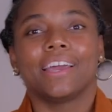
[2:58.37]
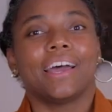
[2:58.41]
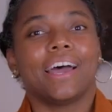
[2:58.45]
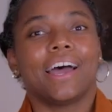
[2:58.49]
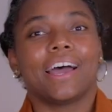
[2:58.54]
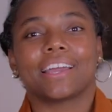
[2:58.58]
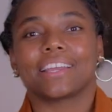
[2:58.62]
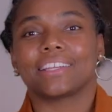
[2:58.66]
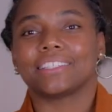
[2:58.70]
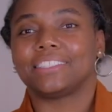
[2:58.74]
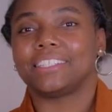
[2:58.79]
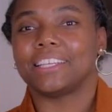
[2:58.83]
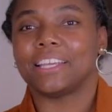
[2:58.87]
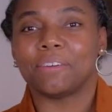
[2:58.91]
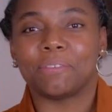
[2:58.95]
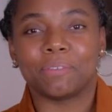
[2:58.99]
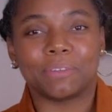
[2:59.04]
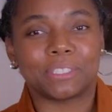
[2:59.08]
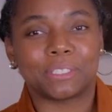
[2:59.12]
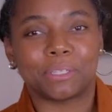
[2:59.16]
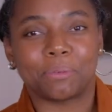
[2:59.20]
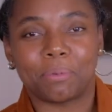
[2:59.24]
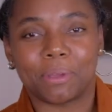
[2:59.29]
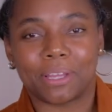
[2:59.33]
I could tell
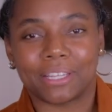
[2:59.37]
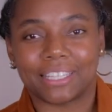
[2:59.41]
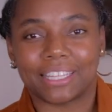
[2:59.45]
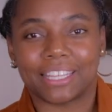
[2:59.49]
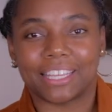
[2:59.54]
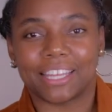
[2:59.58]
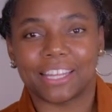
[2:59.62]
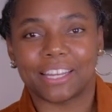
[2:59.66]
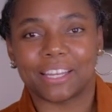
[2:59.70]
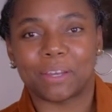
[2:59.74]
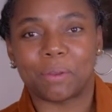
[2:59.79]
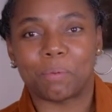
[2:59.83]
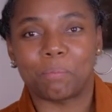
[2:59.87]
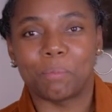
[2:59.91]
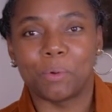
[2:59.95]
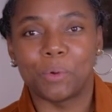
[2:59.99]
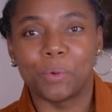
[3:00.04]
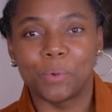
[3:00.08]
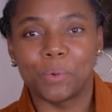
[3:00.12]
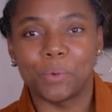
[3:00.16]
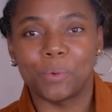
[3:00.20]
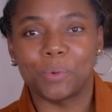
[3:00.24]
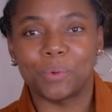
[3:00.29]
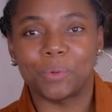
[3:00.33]
when she about to get in the
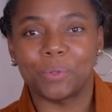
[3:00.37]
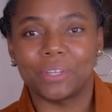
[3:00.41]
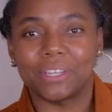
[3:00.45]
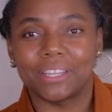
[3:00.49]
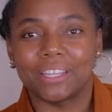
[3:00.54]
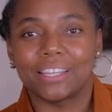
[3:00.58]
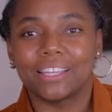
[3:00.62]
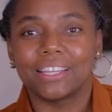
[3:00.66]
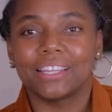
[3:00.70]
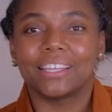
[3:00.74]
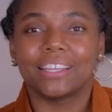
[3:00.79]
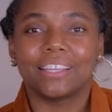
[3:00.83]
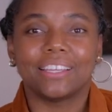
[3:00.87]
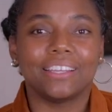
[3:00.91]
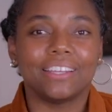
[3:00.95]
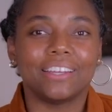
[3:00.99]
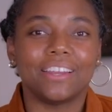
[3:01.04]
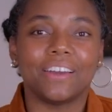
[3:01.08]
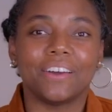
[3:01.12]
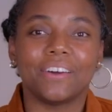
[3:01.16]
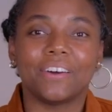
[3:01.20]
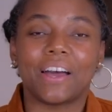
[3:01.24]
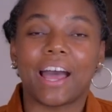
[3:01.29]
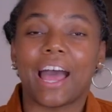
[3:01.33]
mood. You
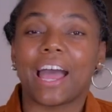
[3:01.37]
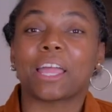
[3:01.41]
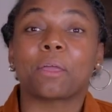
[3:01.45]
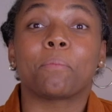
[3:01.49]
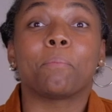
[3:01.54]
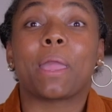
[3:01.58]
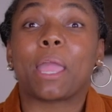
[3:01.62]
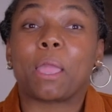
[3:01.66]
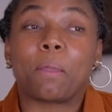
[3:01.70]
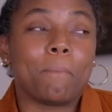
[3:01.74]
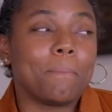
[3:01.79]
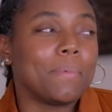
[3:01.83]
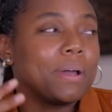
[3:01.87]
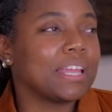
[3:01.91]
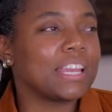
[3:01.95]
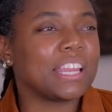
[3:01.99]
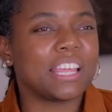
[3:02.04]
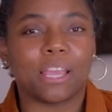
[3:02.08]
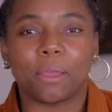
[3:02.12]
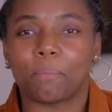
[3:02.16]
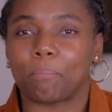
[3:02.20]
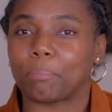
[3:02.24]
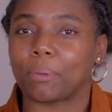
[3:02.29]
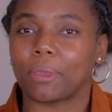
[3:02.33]
know, I make
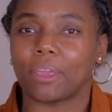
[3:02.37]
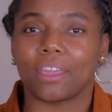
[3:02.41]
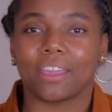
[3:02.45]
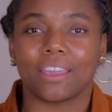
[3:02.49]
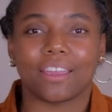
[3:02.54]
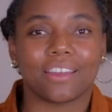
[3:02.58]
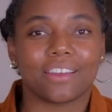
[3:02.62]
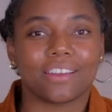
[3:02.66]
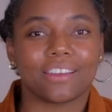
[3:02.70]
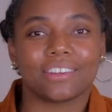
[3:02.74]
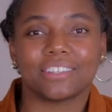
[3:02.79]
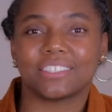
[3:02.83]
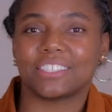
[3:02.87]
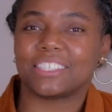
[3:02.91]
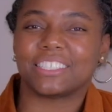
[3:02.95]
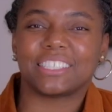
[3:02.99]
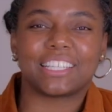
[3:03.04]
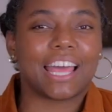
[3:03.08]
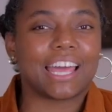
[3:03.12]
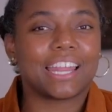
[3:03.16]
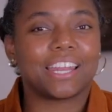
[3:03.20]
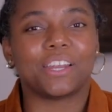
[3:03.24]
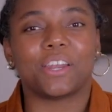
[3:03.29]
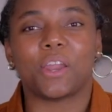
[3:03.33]
money appear just
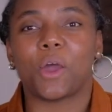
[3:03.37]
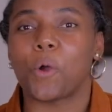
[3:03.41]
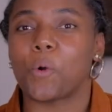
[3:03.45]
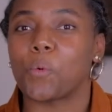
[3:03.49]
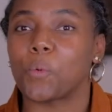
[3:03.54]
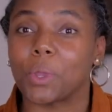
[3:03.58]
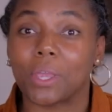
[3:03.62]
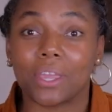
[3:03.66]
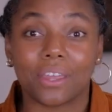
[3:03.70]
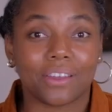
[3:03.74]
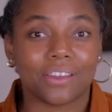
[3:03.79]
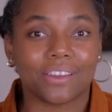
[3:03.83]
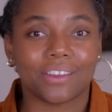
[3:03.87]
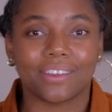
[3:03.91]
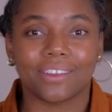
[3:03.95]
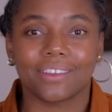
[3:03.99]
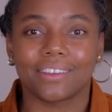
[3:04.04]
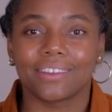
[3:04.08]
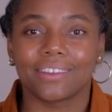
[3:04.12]
out of nowhere.